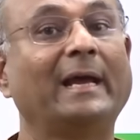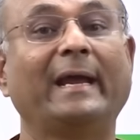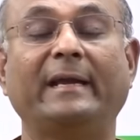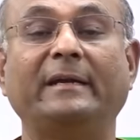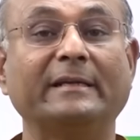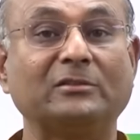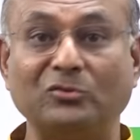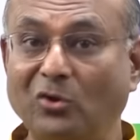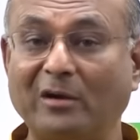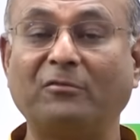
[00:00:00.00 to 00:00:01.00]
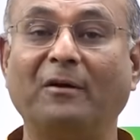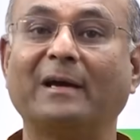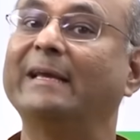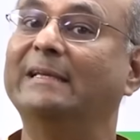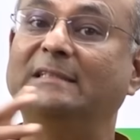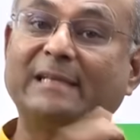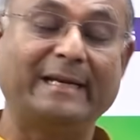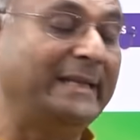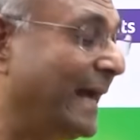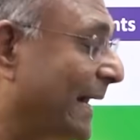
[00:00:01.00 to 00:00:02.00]
it does not work
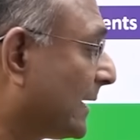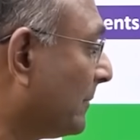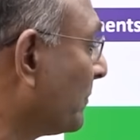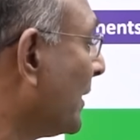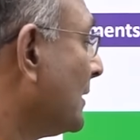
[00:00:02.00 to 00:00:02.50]
inside the atom.